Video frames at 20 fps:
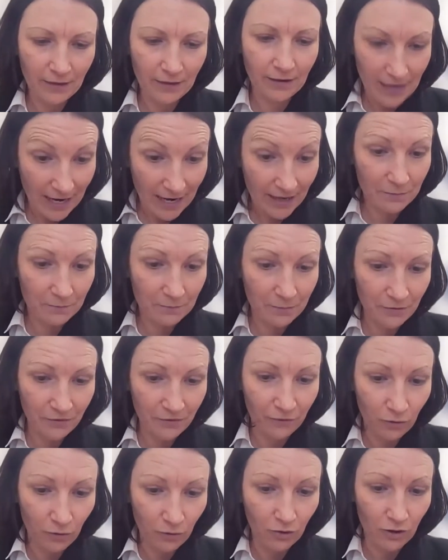Nana
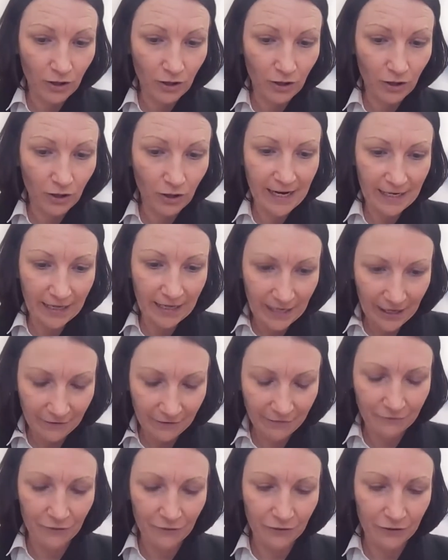before he
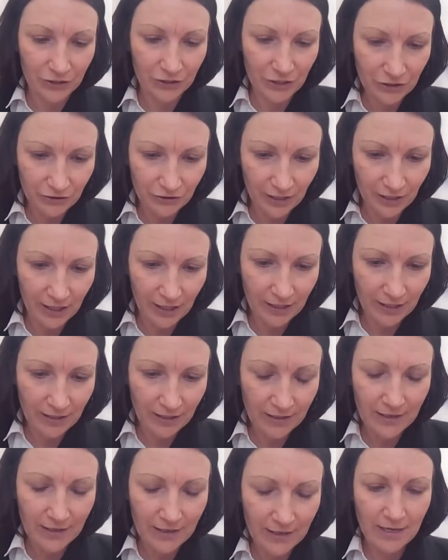left for
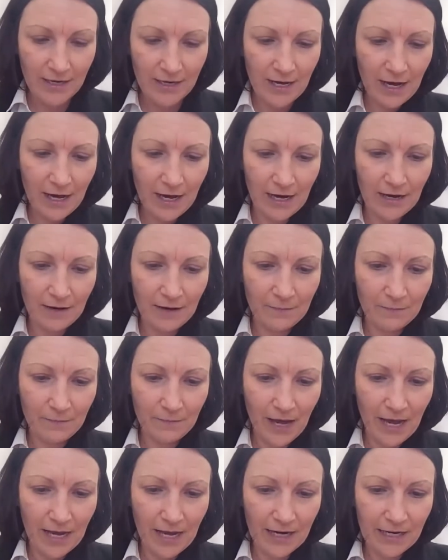Australia,
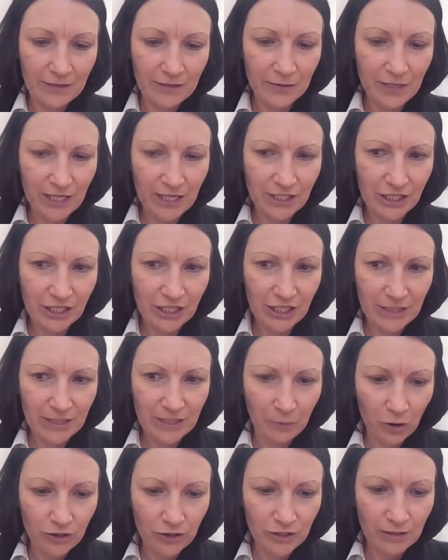and he was actually
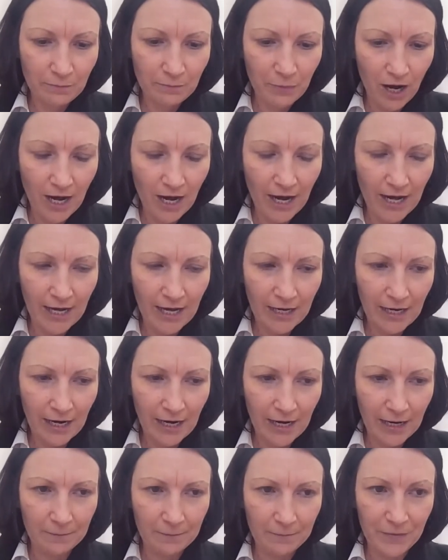sponsored by
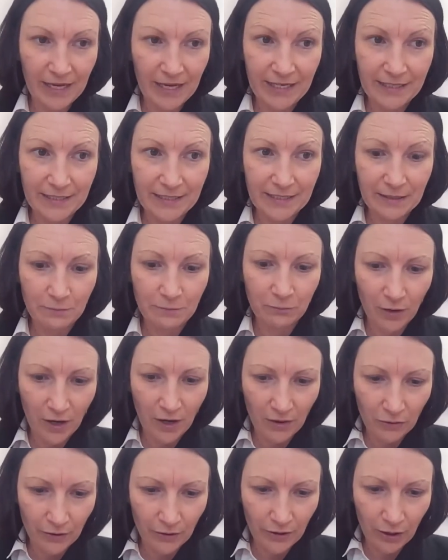his
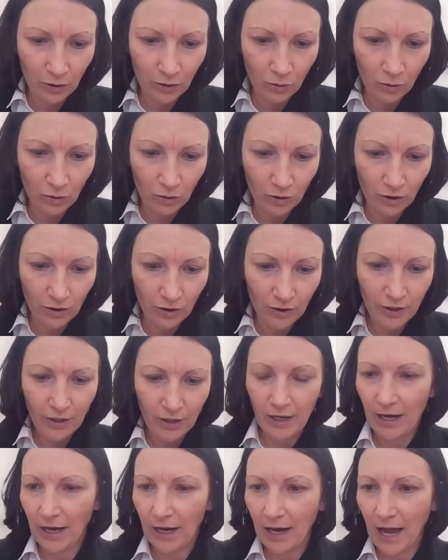brother-in-law
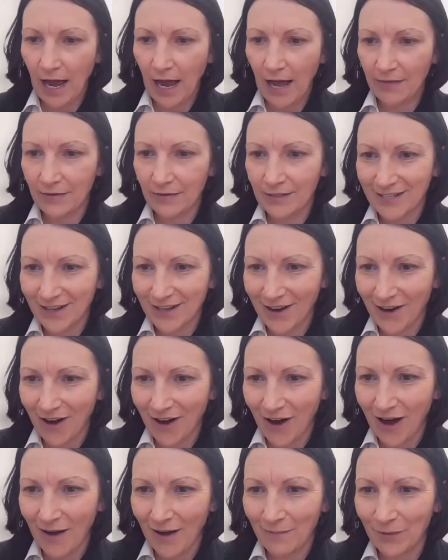at the
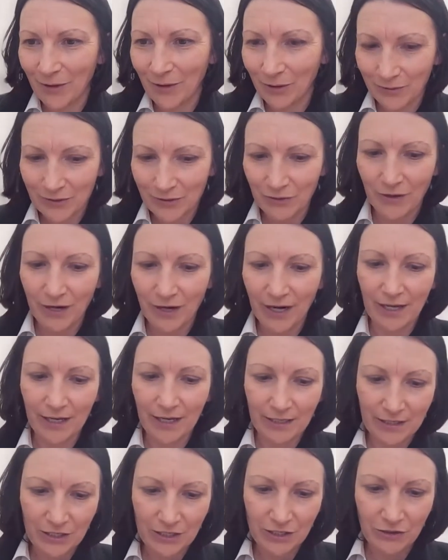time, who was already
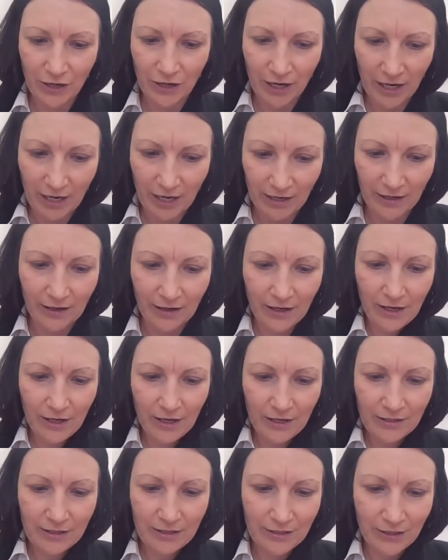in Australia.
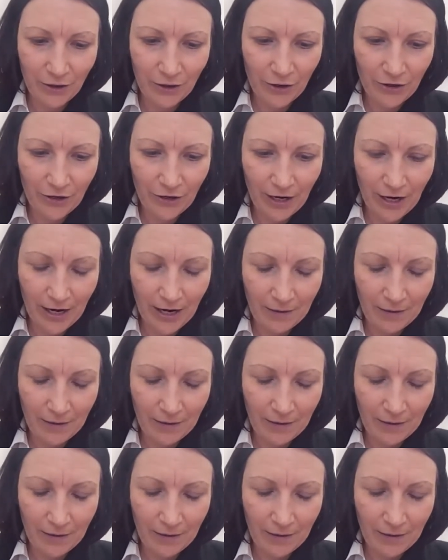So